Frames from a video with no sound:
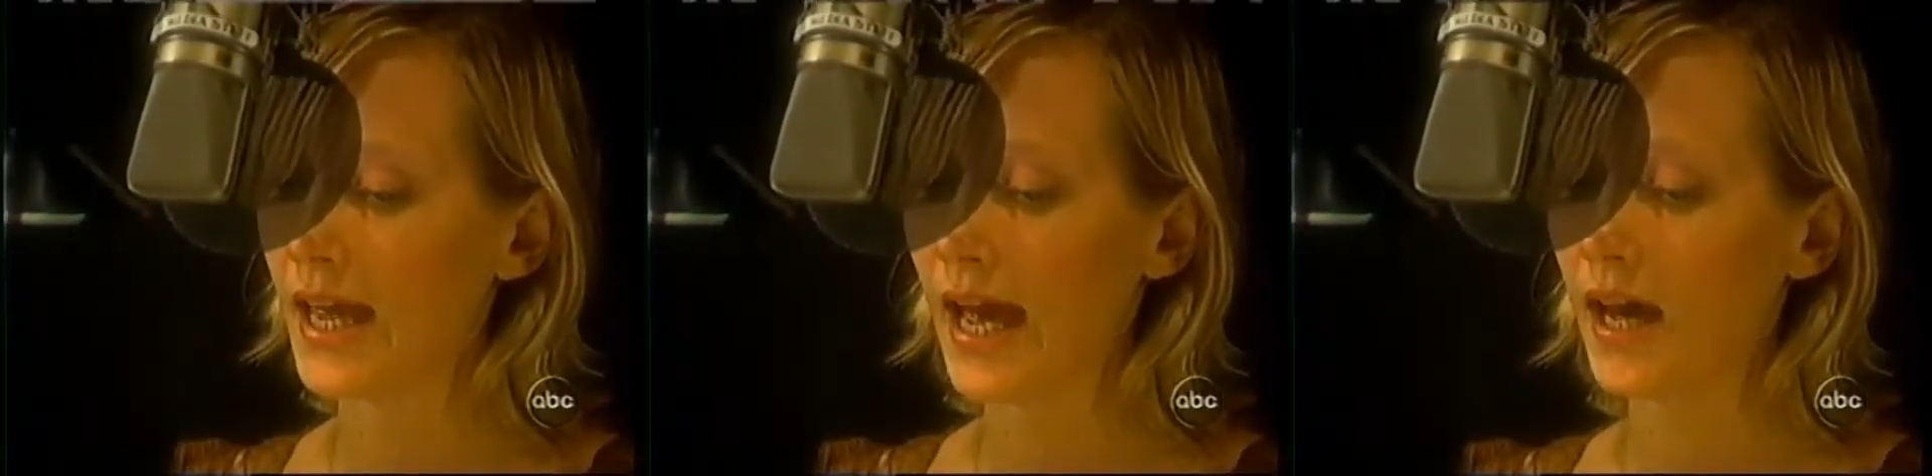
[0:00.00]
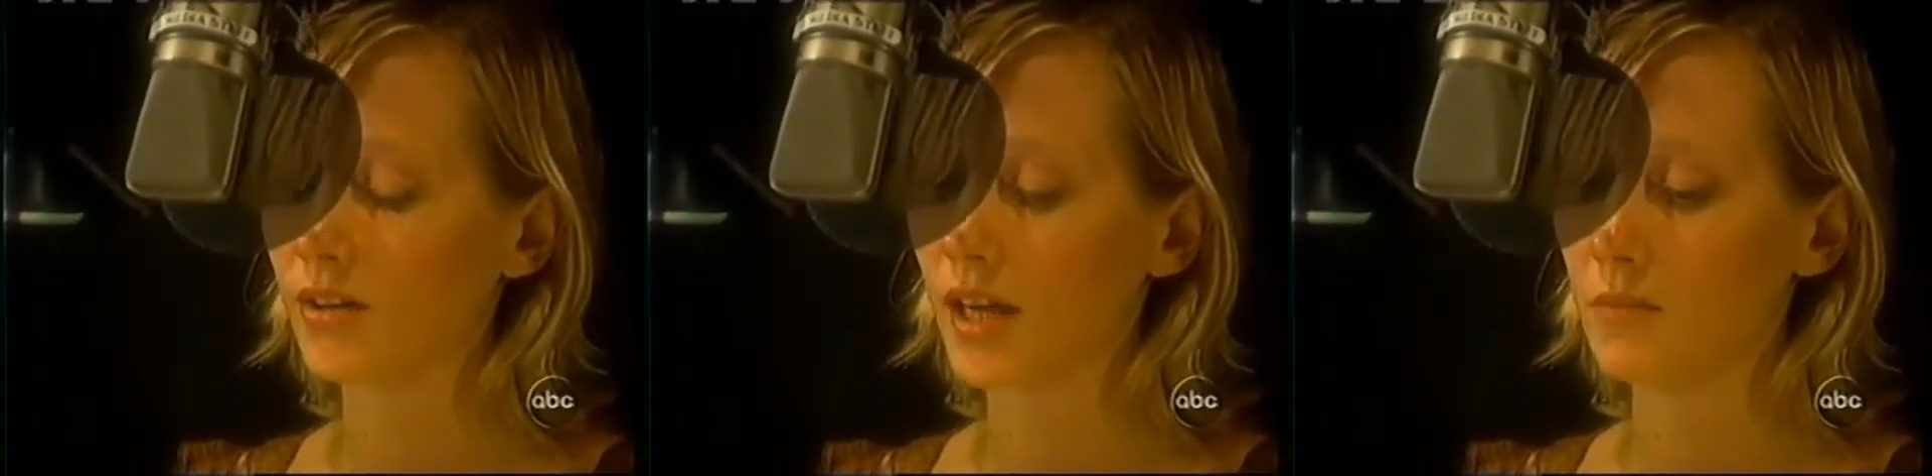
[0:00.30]

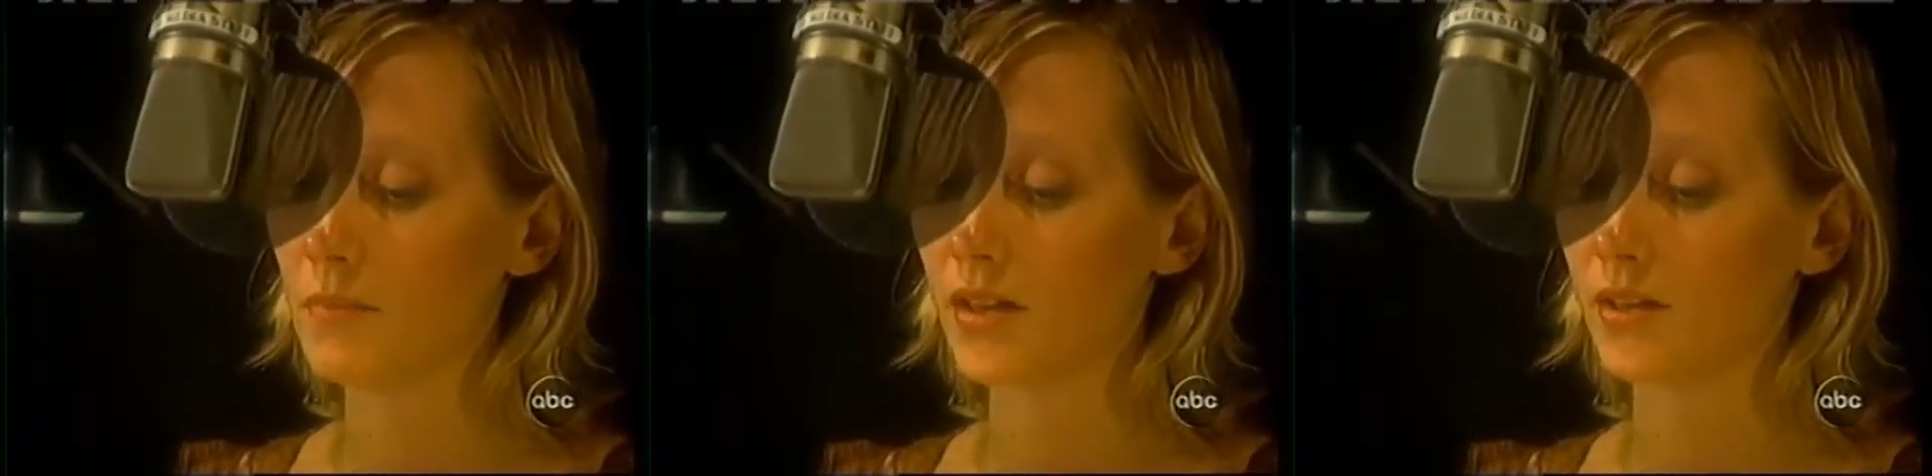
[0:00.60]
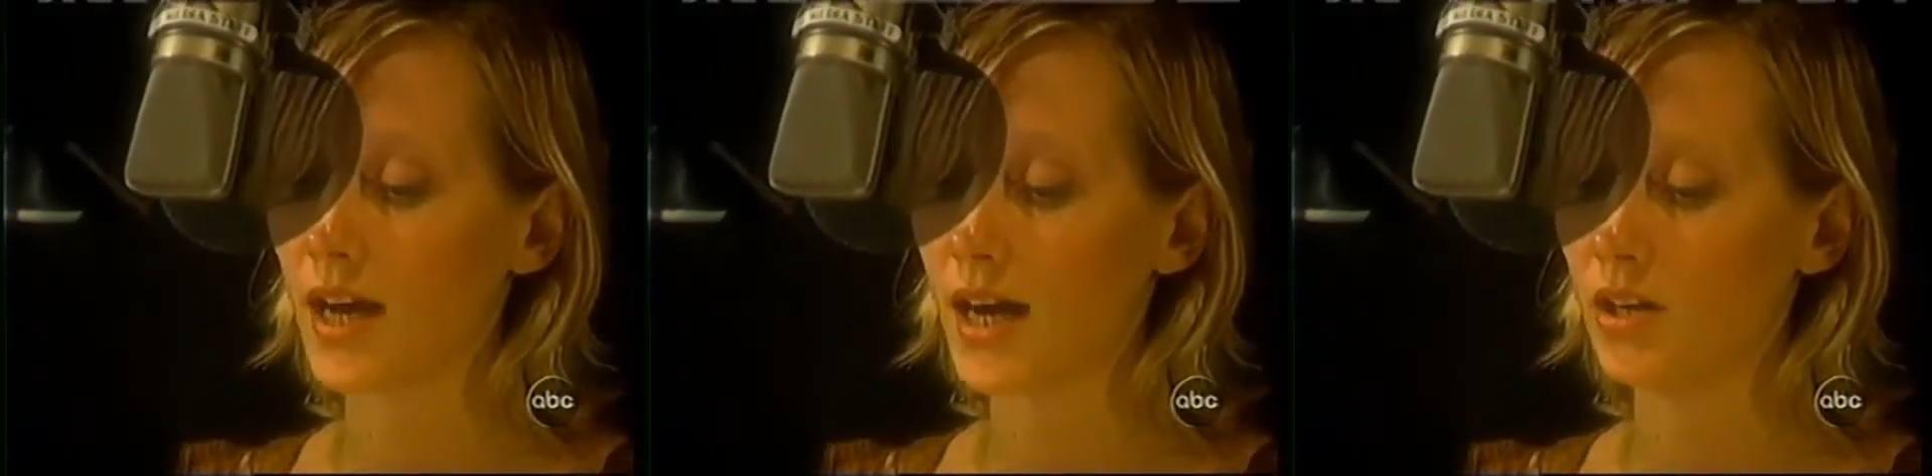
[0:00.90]
How can a mother
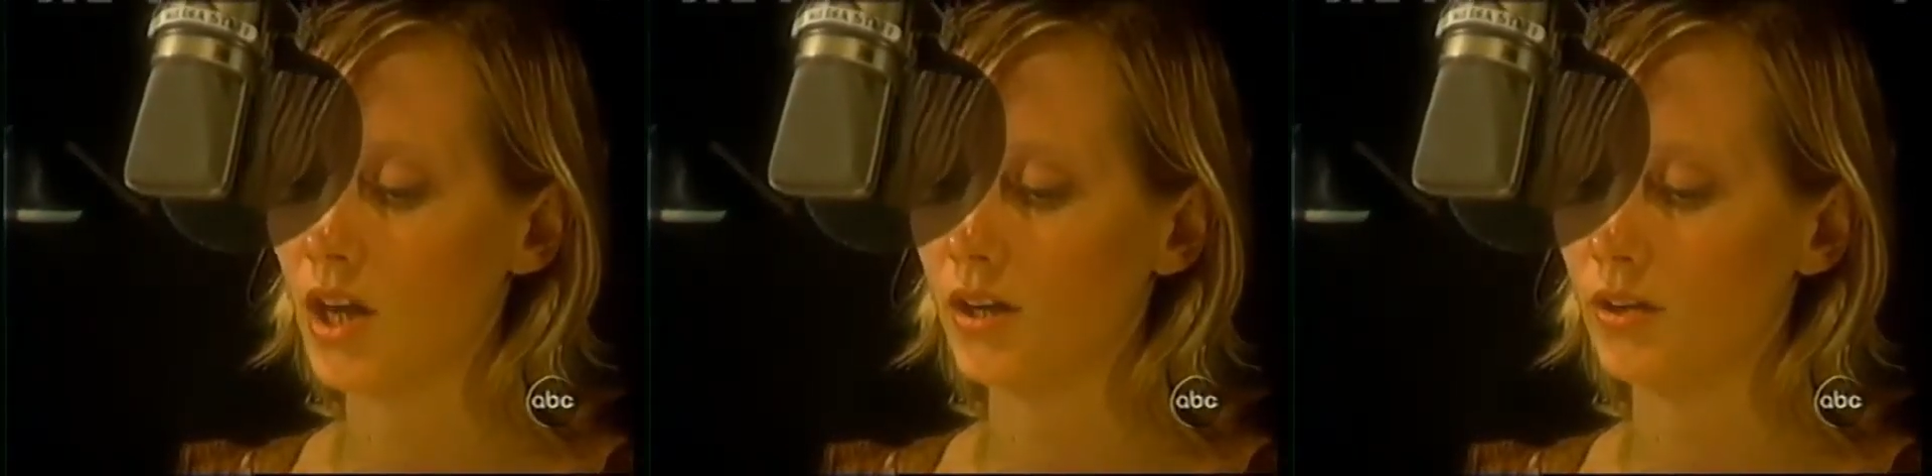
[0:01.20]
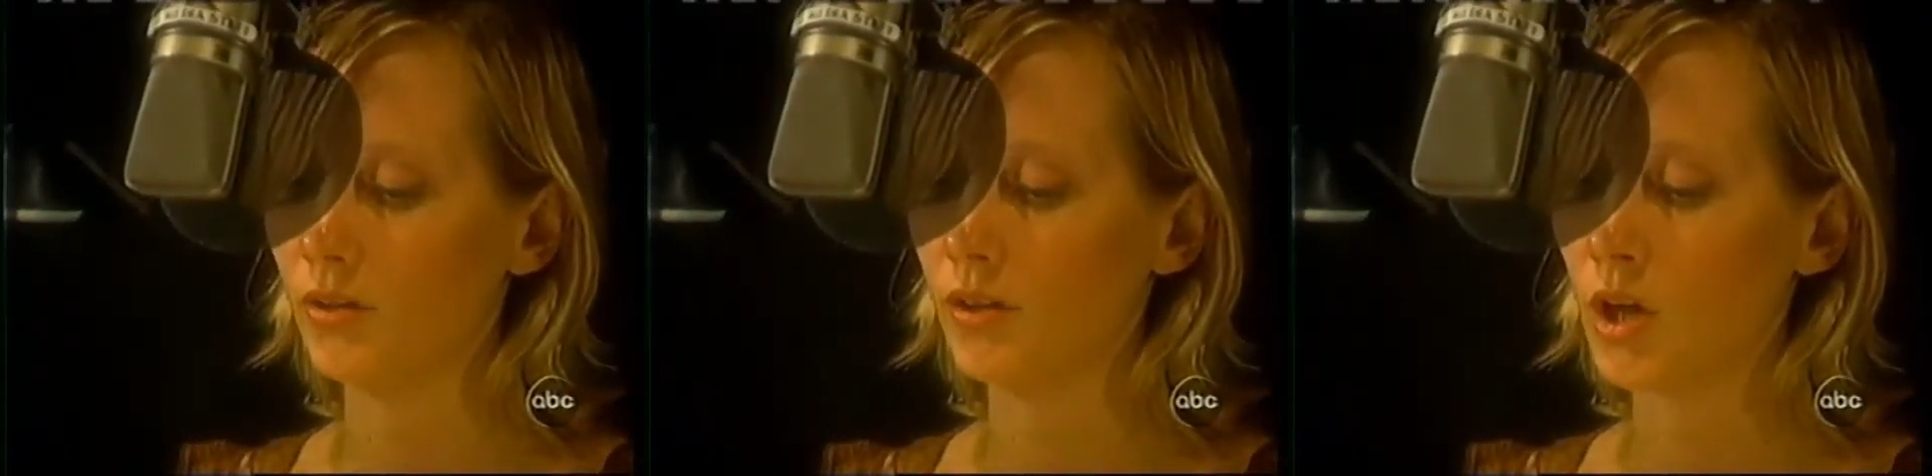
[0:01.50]
not know?
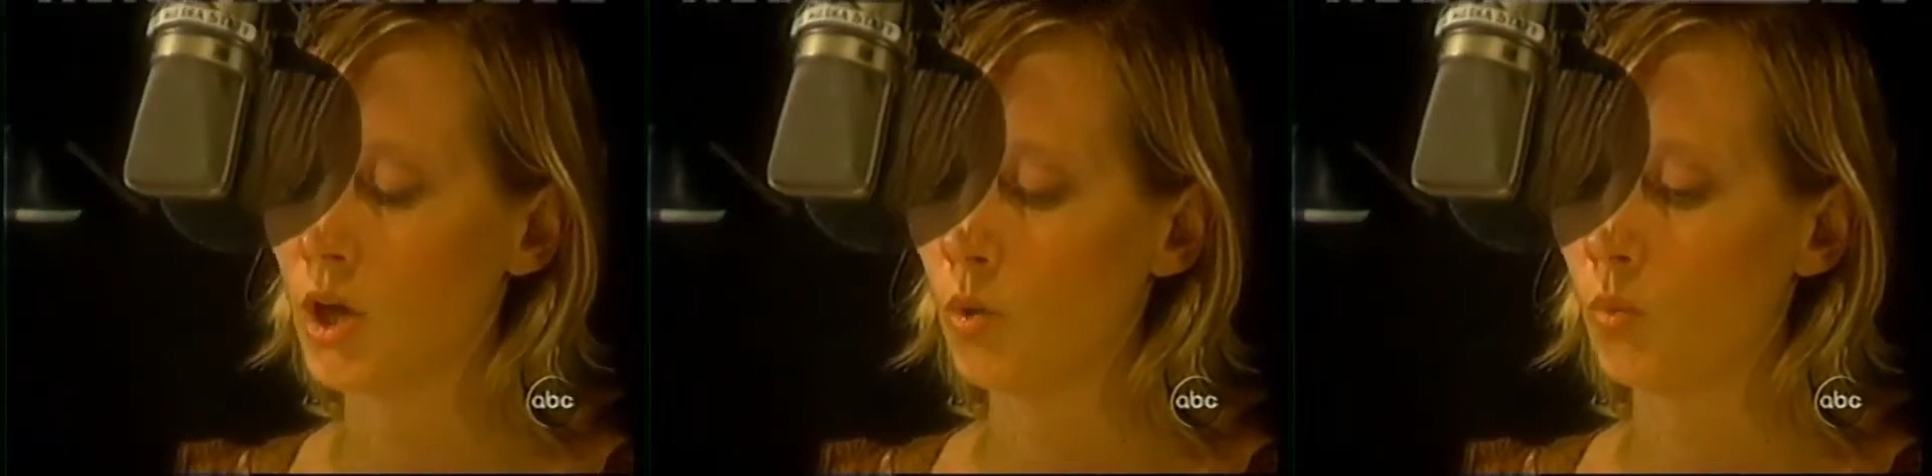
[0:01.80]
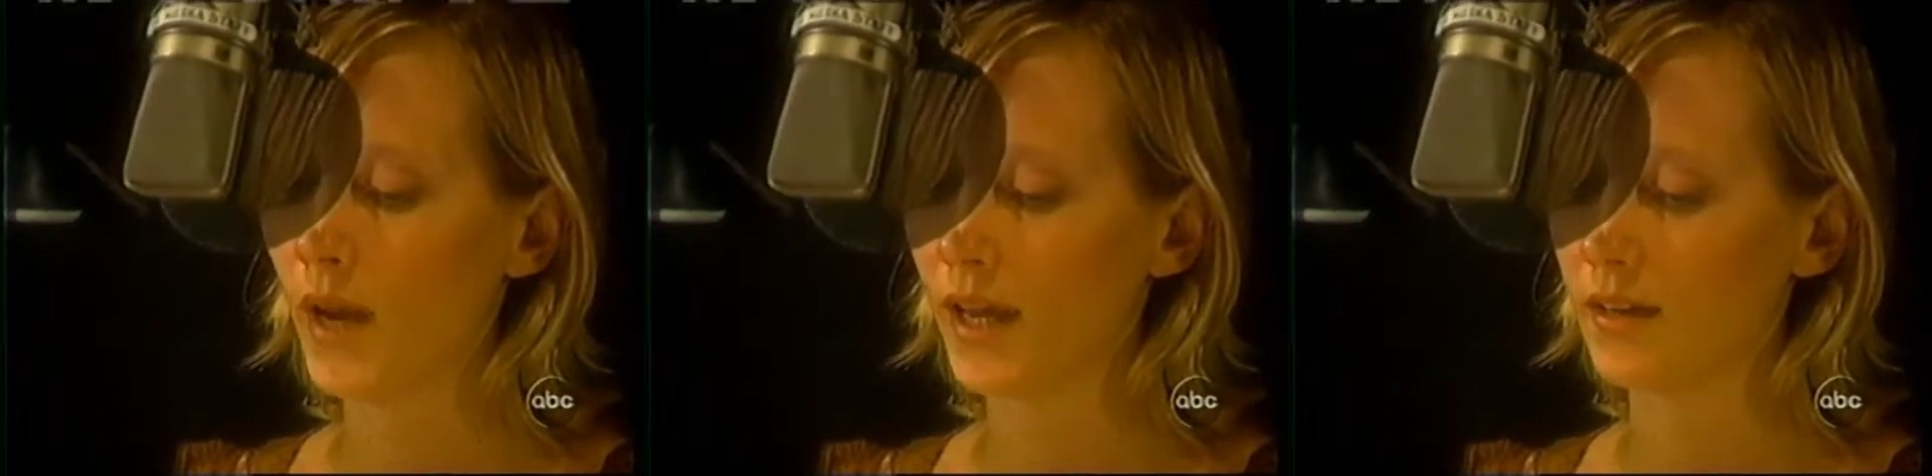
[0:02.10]

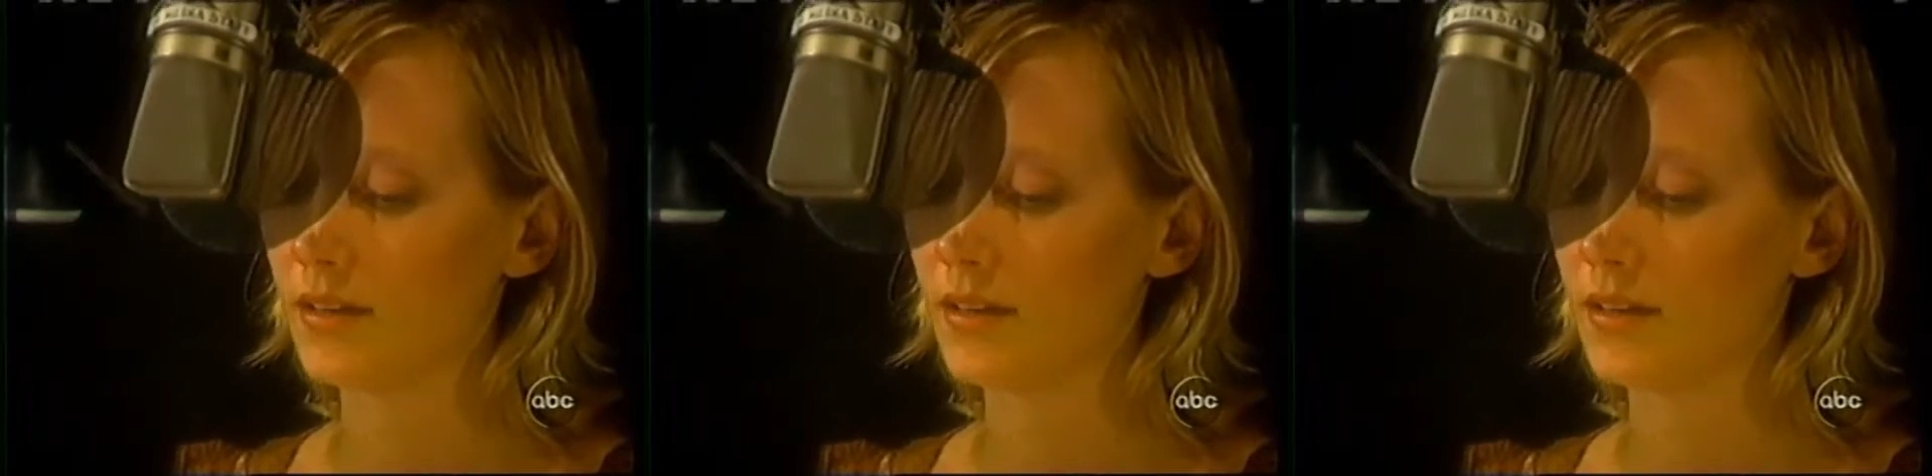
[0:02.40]
When